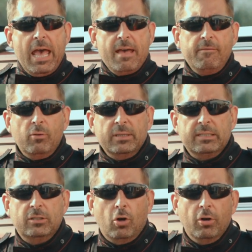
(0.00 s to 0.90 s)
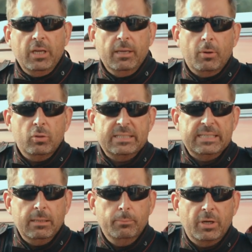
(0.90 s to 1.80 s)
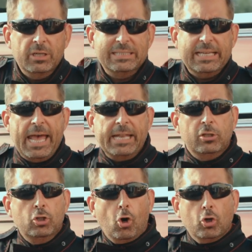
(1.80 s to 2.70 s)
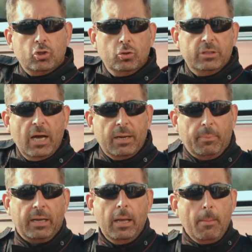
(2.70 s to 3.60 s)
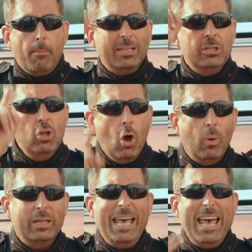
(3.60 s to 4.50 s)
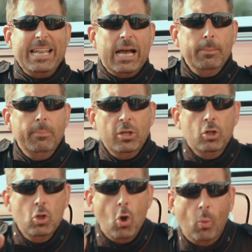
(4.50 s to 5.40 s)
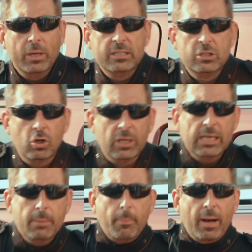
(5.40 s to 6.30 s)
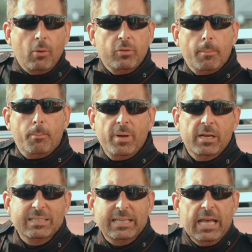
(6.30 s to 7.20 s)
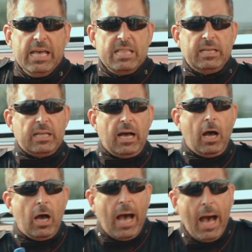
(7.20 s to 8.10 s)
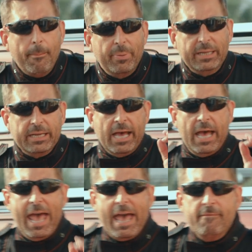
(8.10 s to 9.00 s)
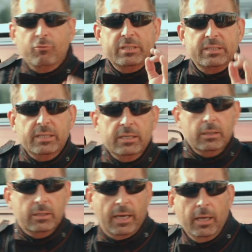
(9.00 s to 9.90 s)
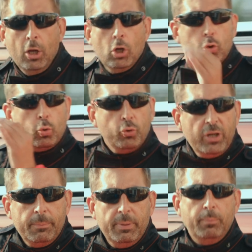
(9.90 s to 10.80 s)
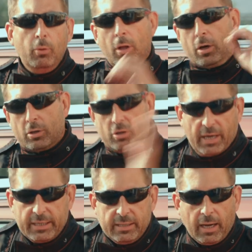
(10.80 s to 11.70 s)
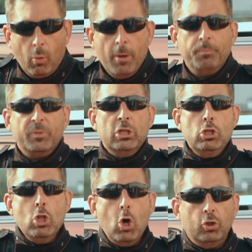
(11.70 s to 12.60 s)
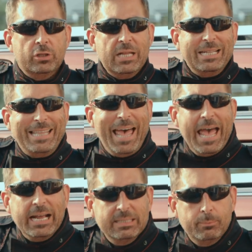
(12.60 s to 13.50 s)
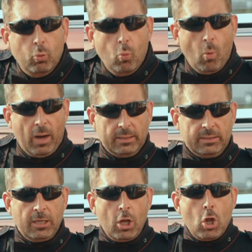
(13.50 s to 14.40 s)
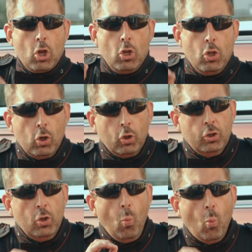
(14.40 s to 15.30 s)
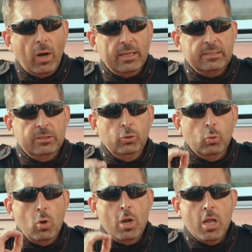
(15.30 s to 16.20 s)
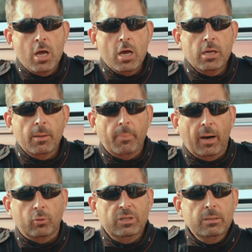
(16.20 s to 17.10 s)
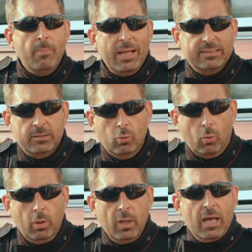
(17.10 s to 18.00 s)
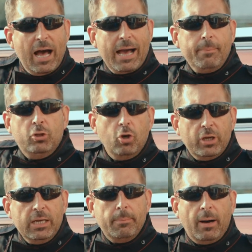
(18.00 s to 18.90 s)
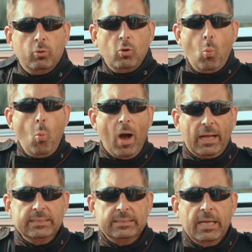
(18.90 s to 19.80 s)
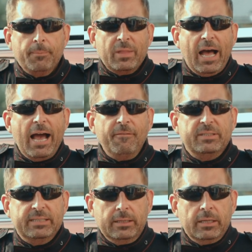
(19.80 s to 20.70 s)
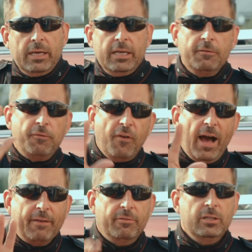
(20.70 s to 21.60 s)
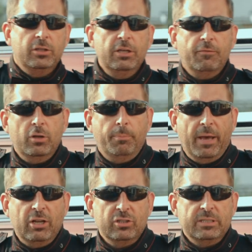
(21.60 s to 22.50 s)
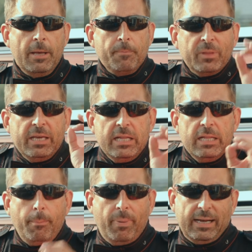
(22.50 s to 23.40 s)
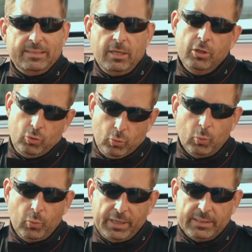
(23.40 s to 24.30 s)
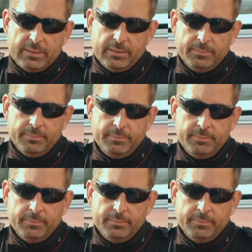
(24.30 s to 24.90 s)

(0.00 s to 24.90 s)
Everyone's talking about sunburns and dogs on tarmac, but no one, and I mean no one, is talking about the burns that are happening every single day to real people right now. Not the textbook ones, not the ones you learn about in med school. I'm talking about the ones I've seen in 5 different patients in the past 2 weeks.